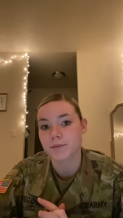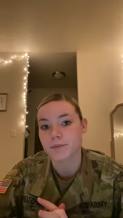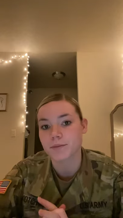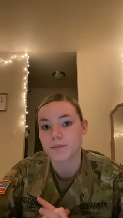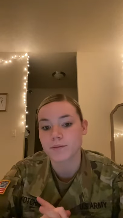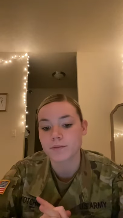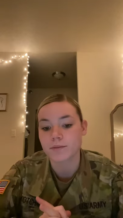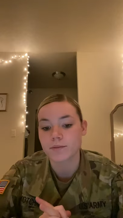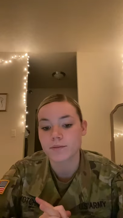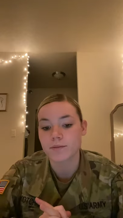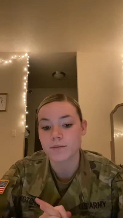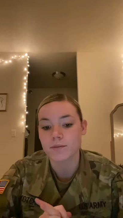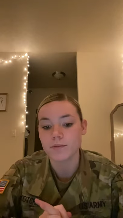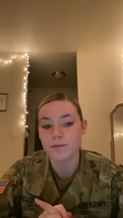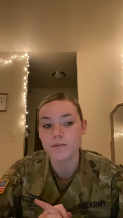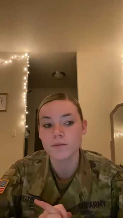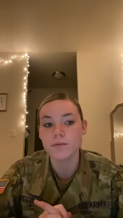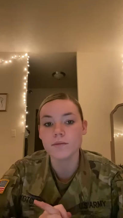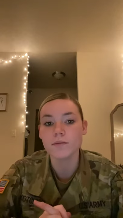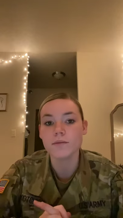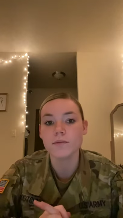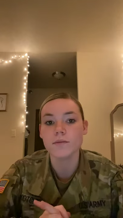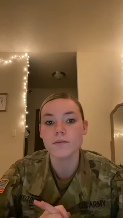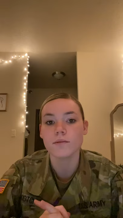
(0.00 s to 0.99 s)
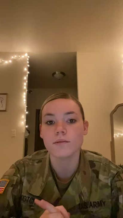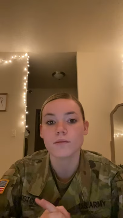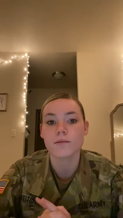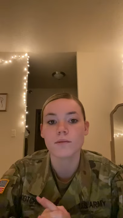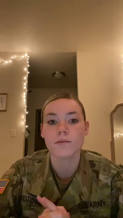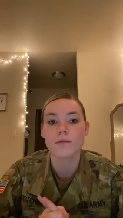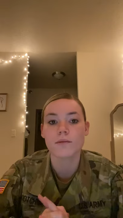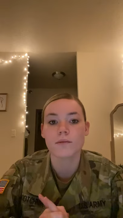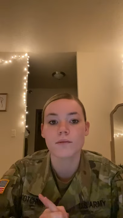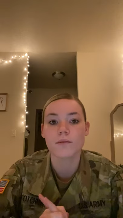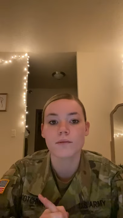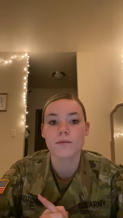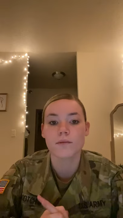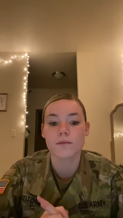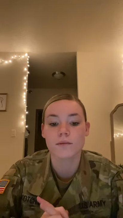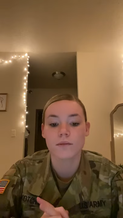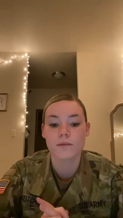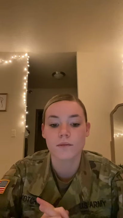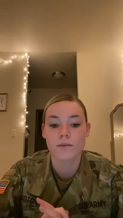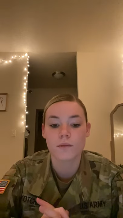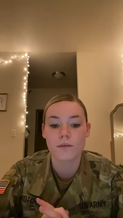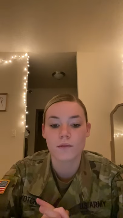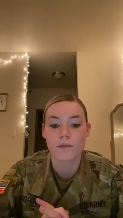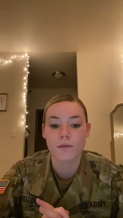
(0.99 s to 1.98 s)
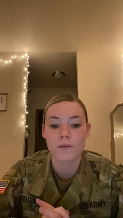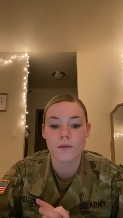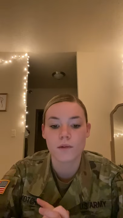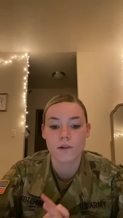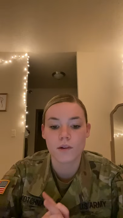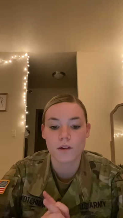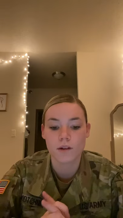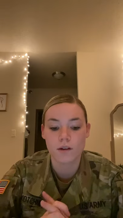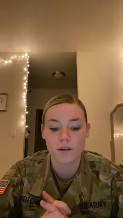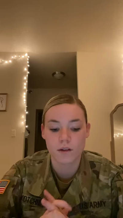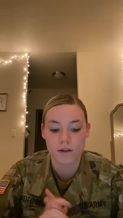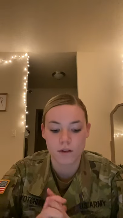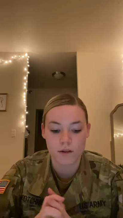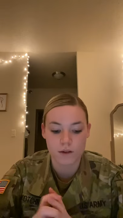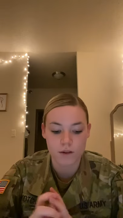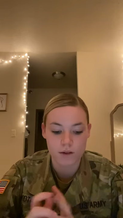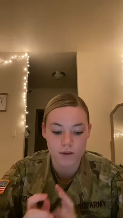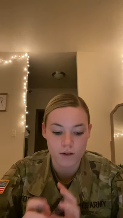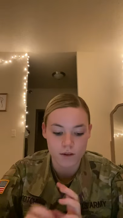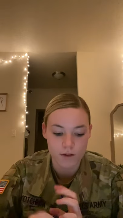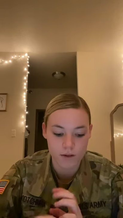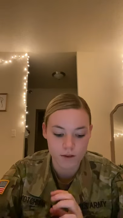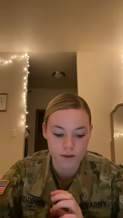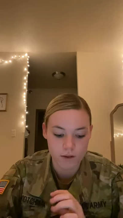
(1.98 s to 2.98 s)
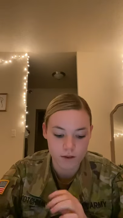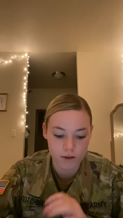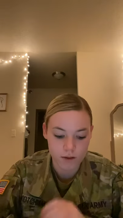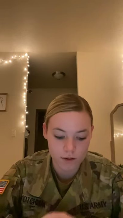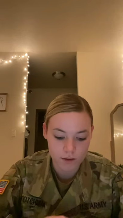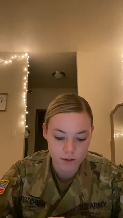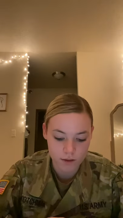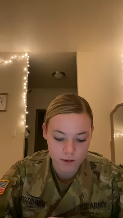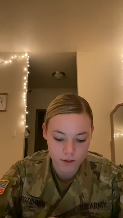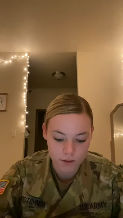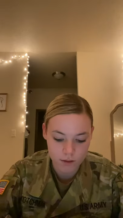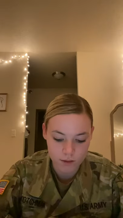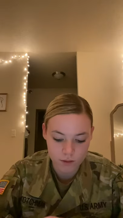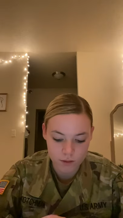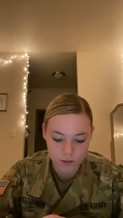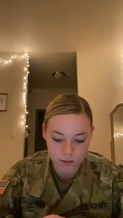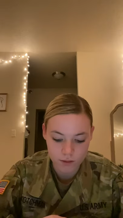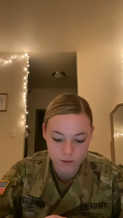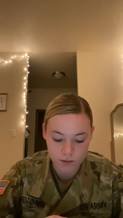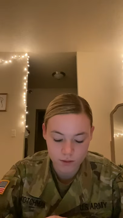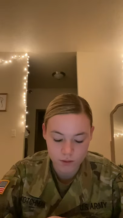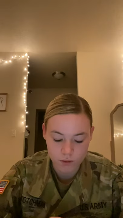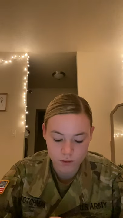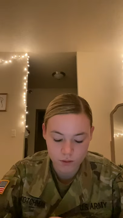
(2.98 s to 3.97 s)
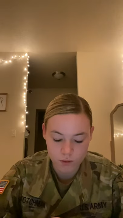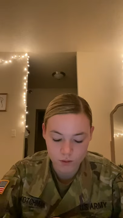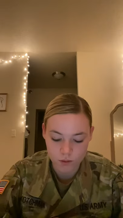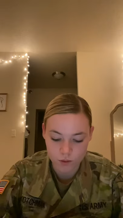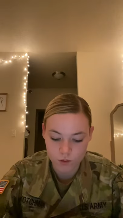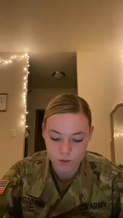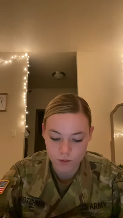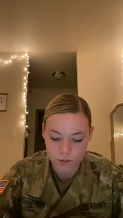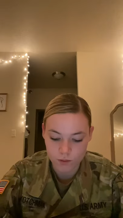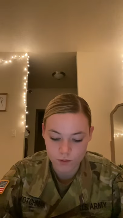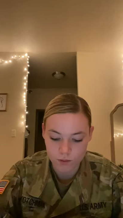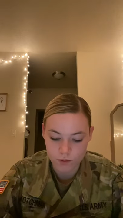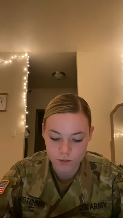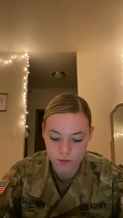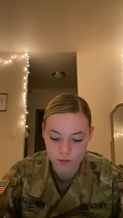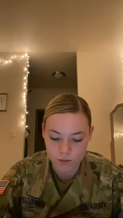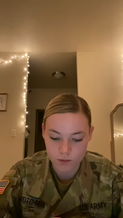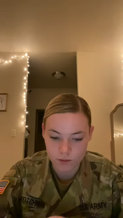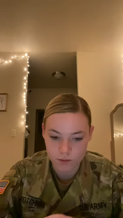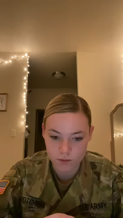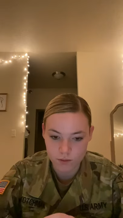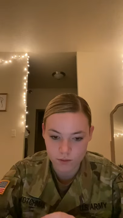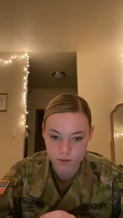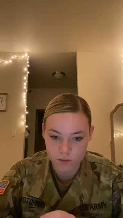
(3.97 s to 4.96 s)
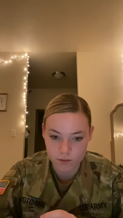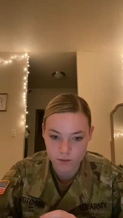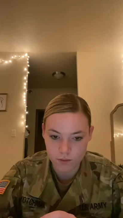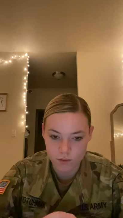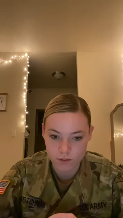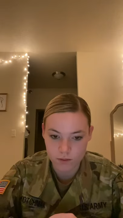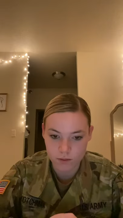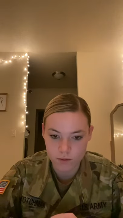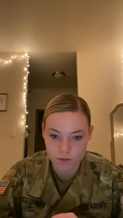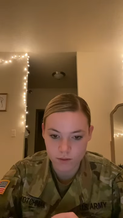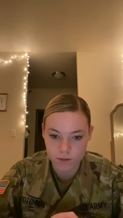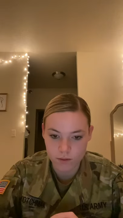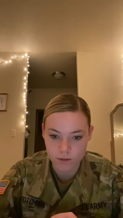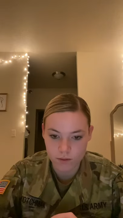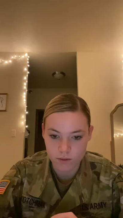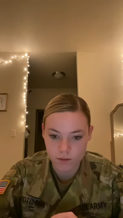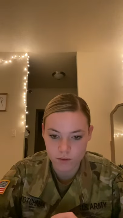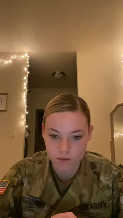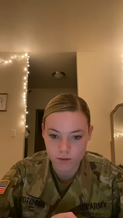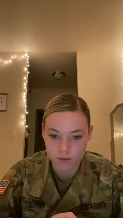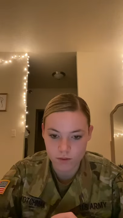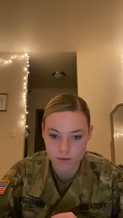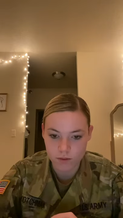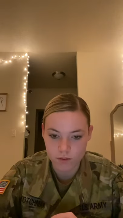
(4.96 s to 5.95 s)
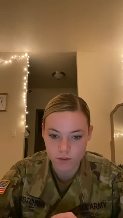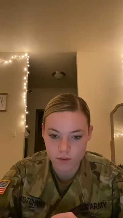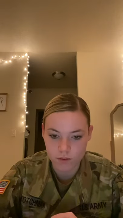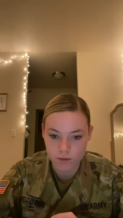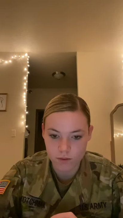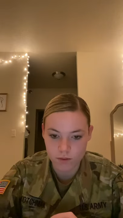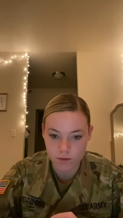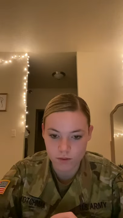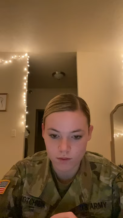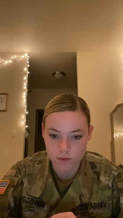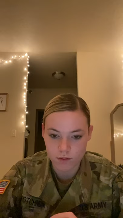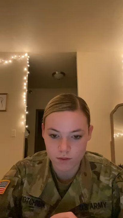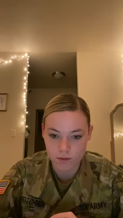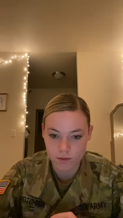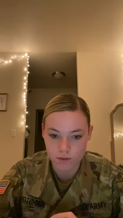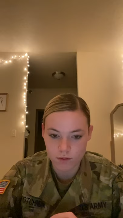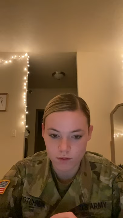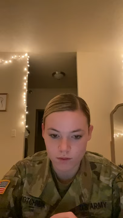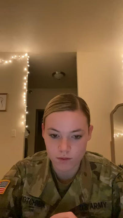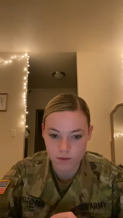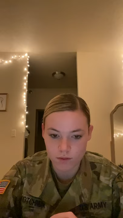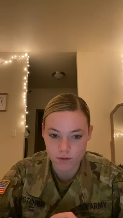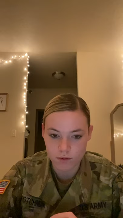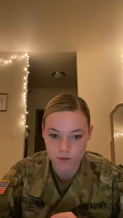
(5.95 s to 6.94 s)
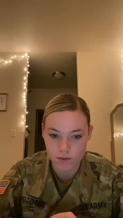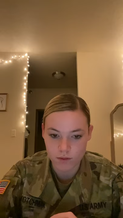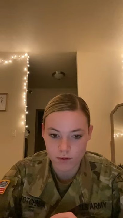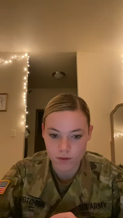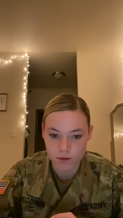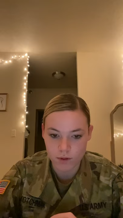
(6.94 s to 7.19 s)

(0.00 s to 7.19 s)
[no speech]